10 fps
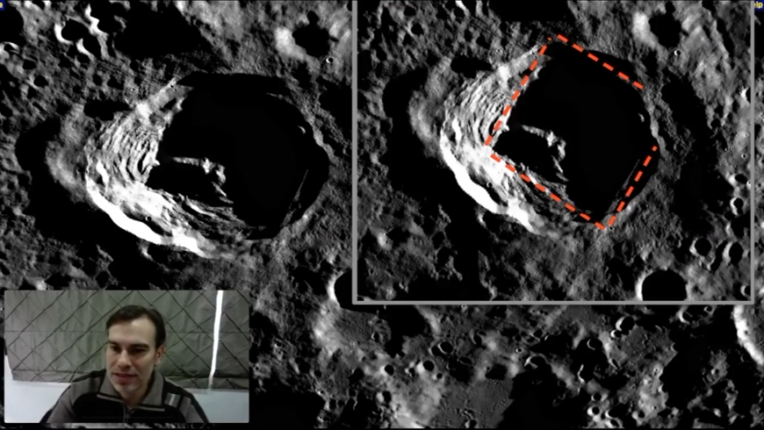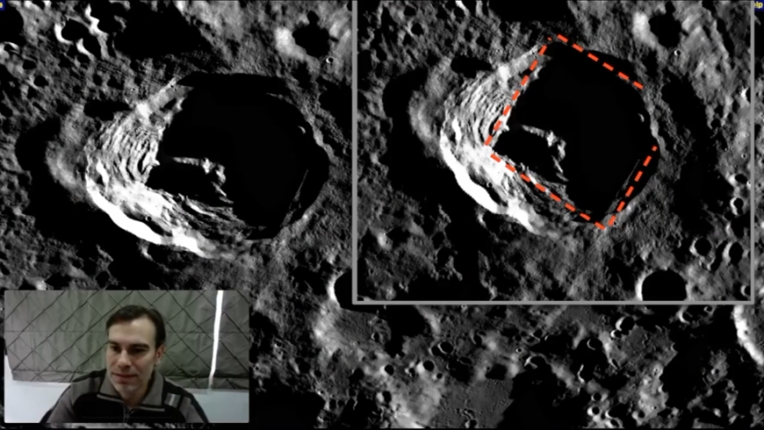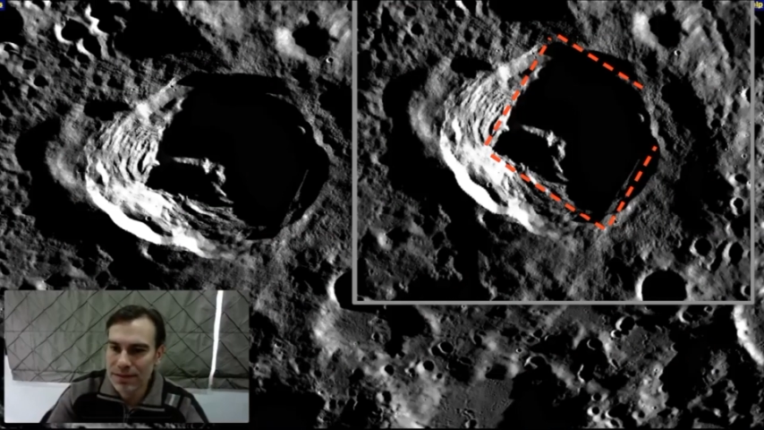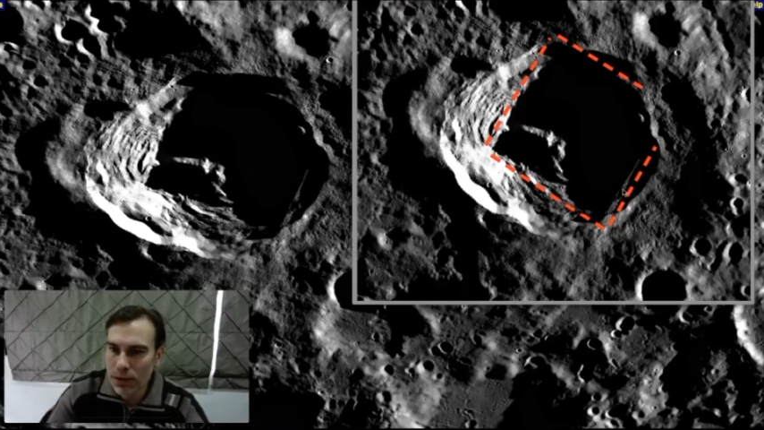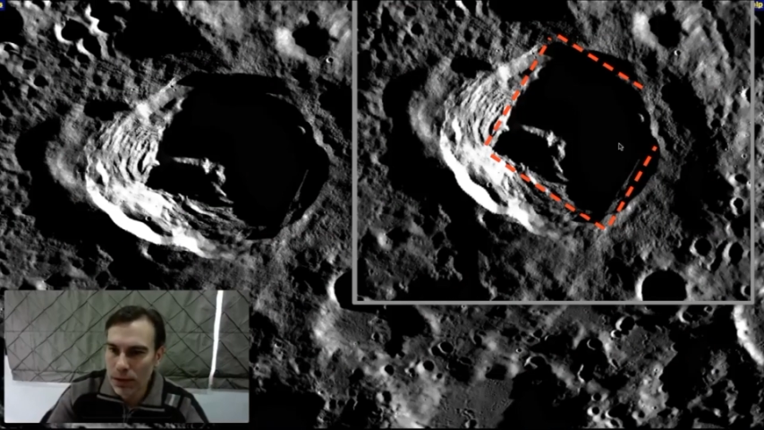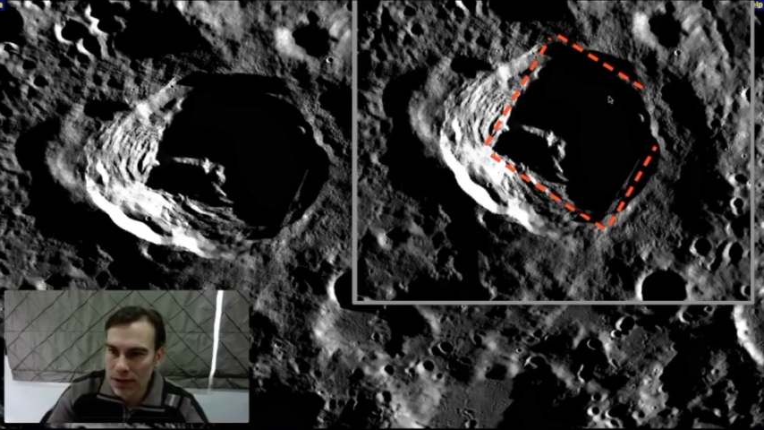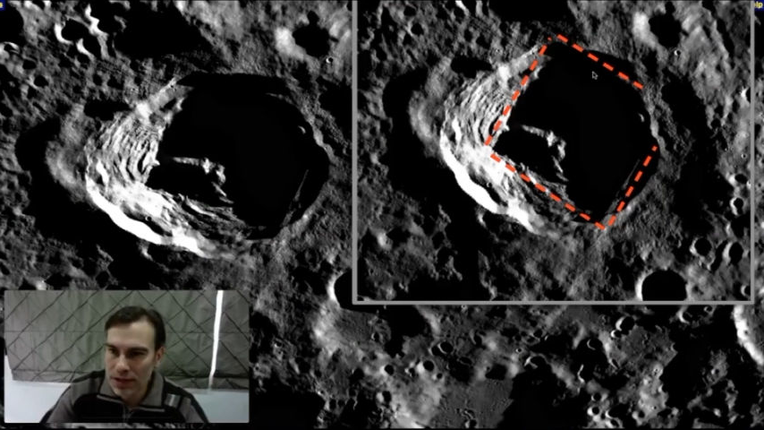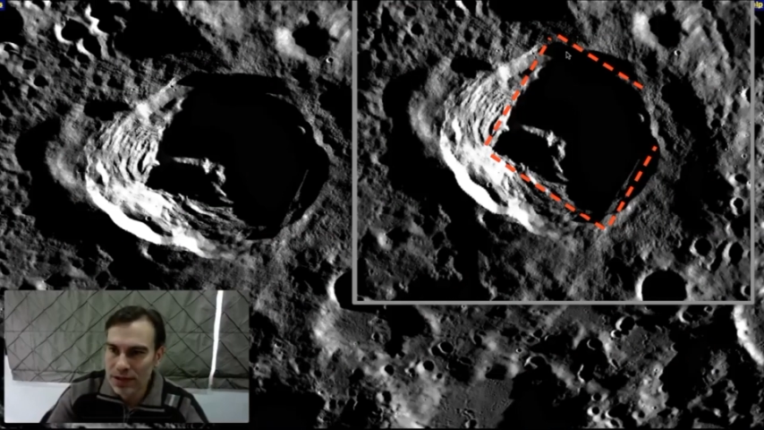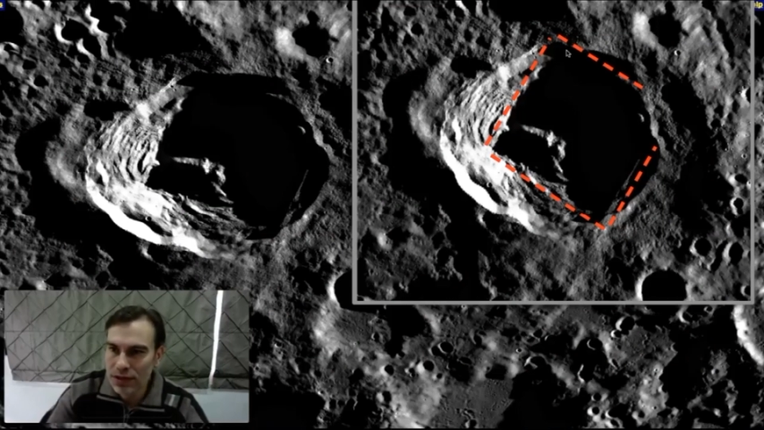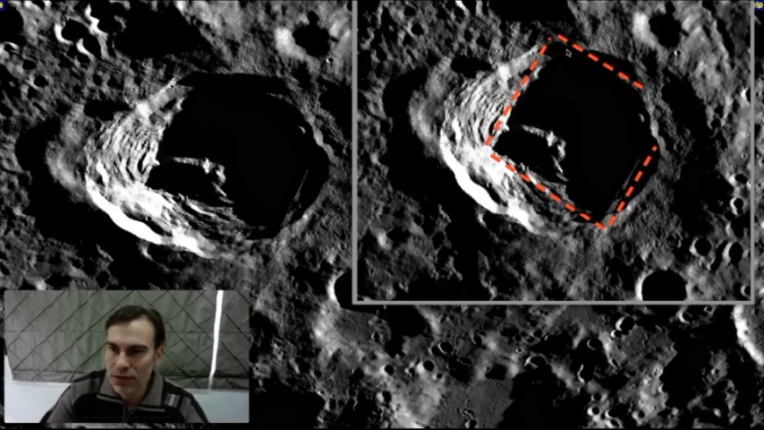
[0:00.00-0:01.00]

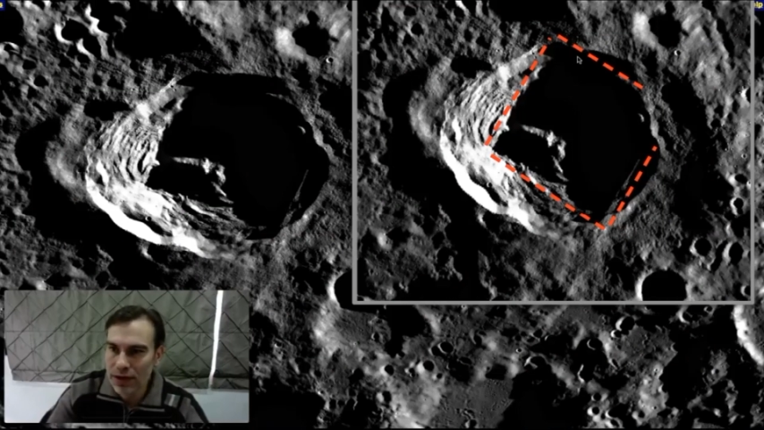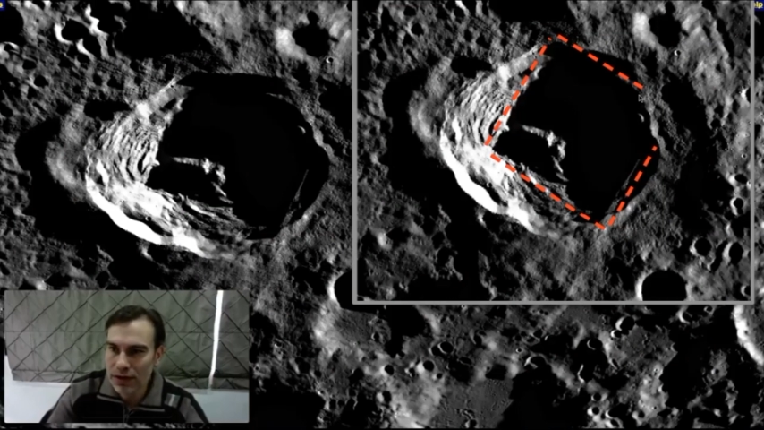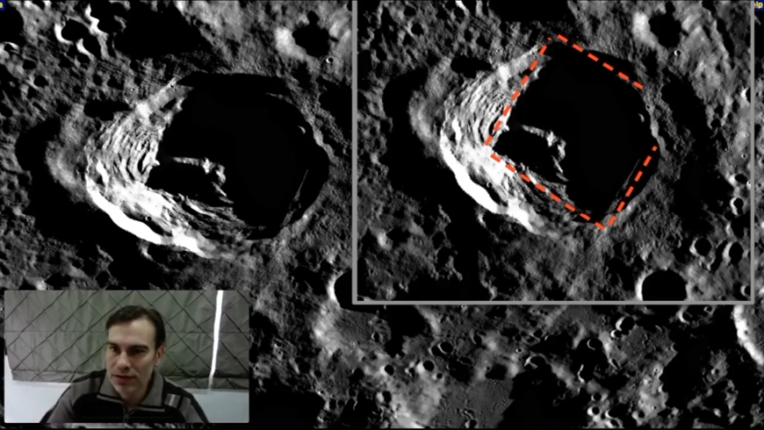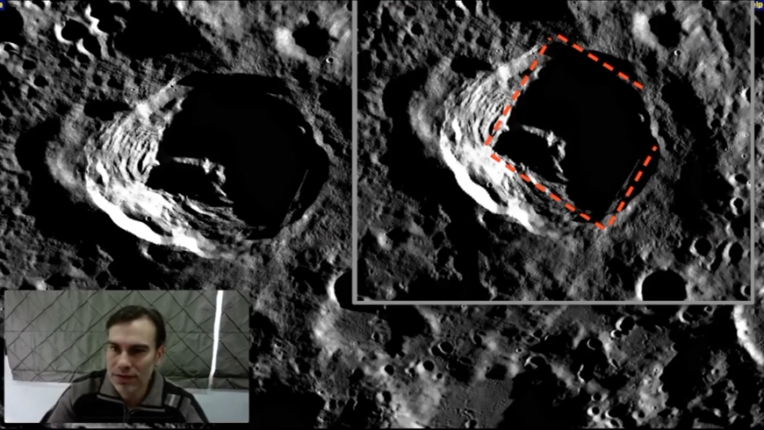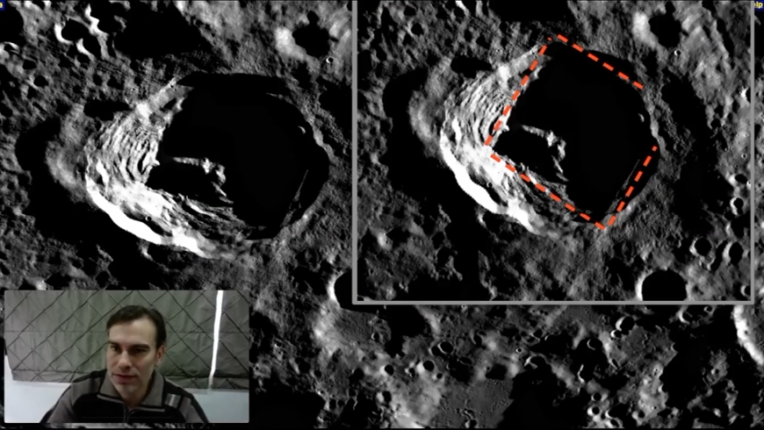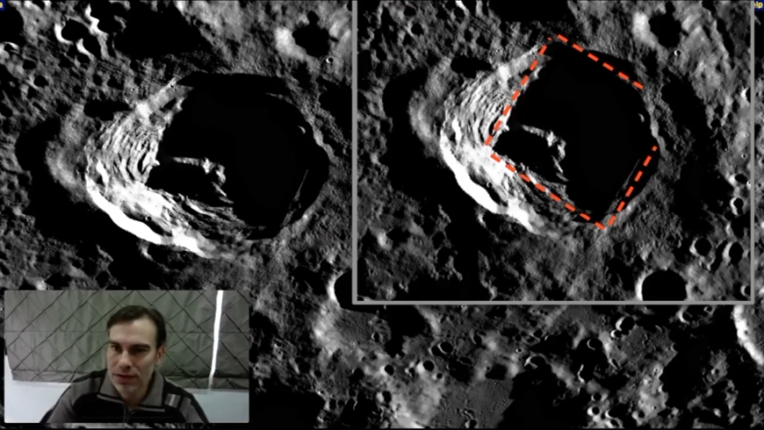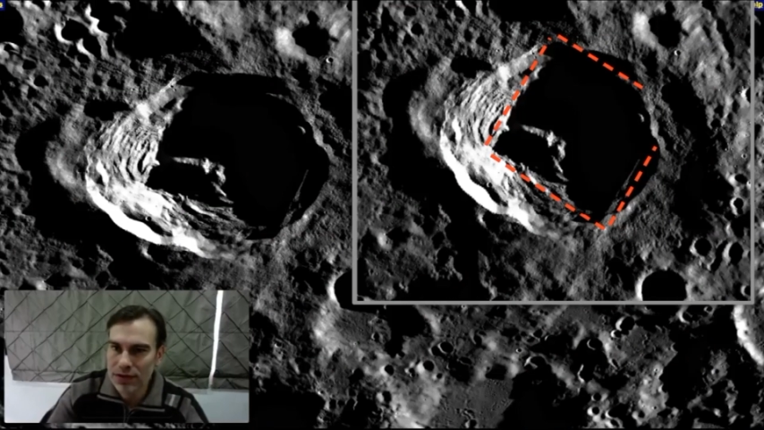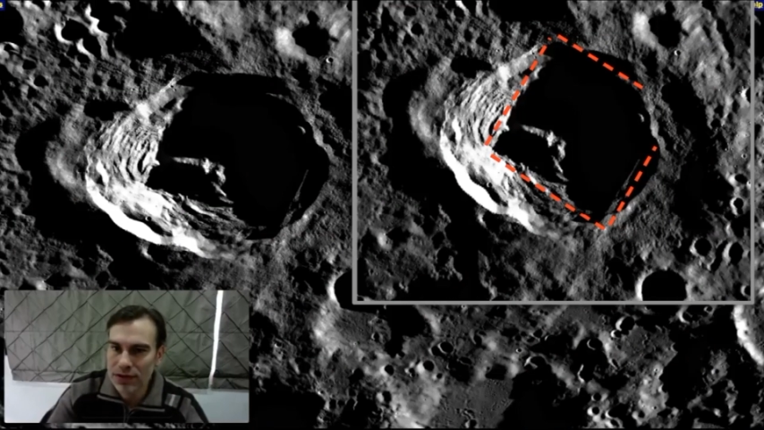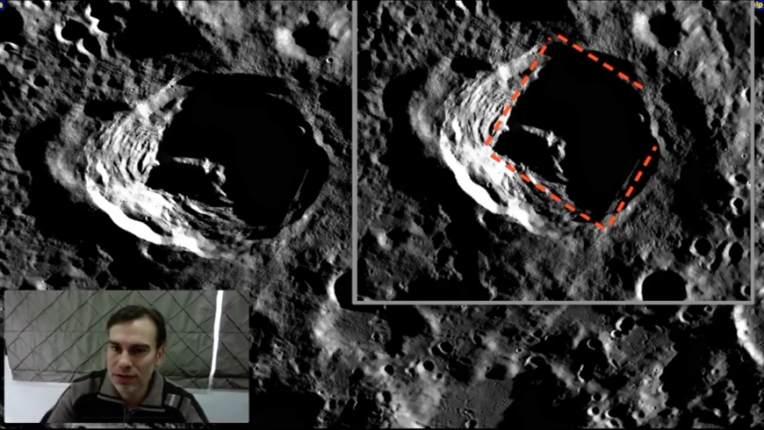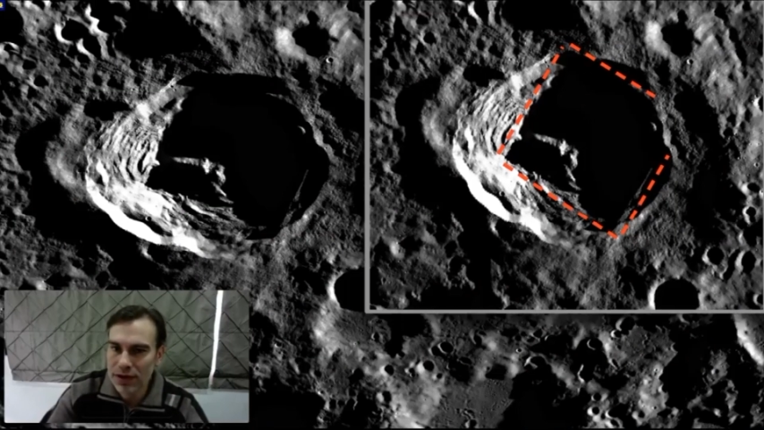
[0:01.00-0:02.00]
DeForest Crater.
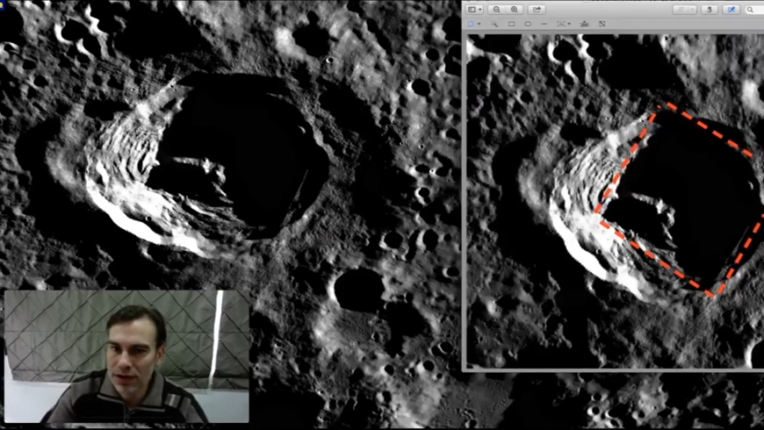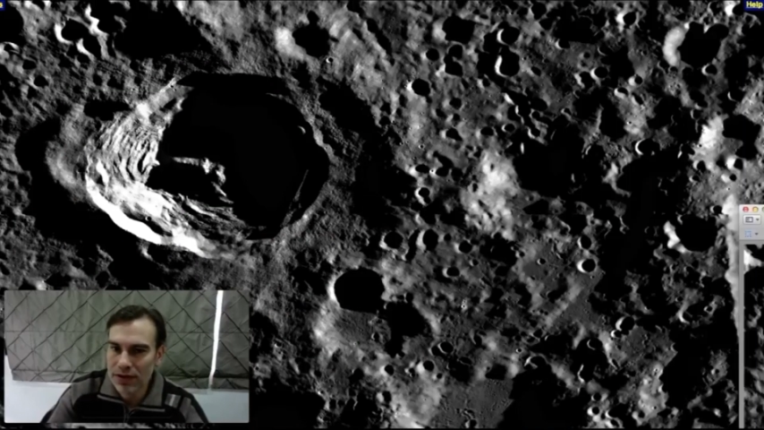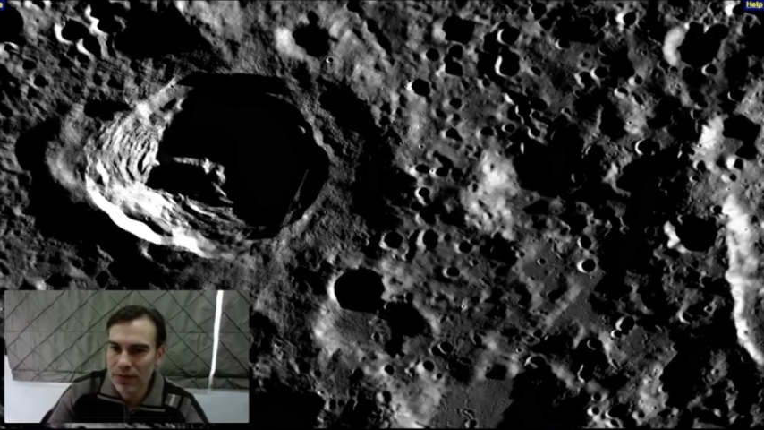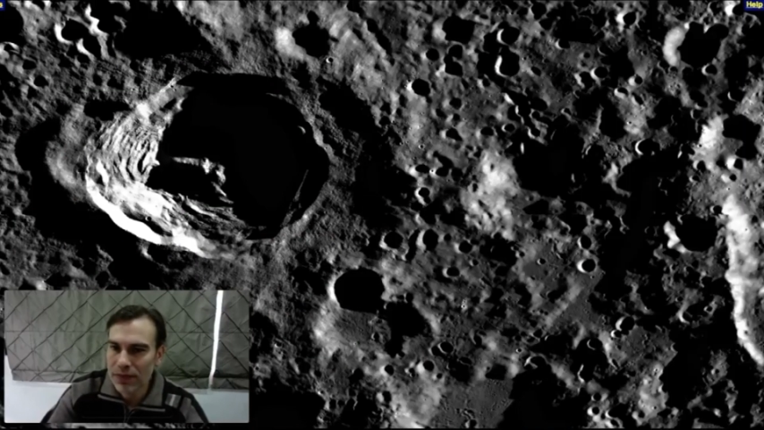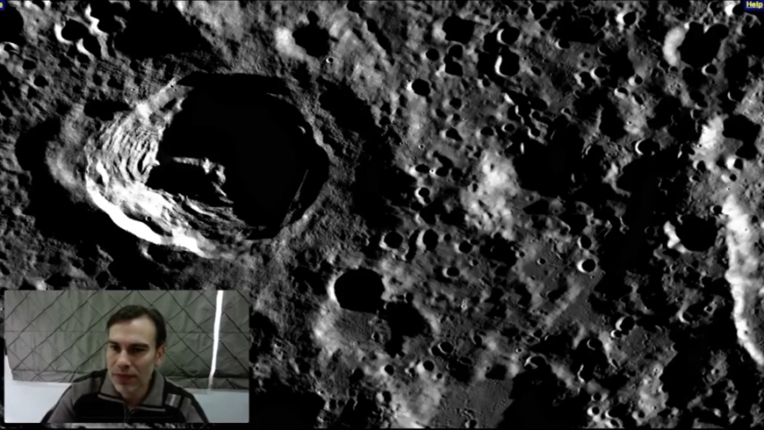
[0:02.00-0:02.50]
DeForest Crater.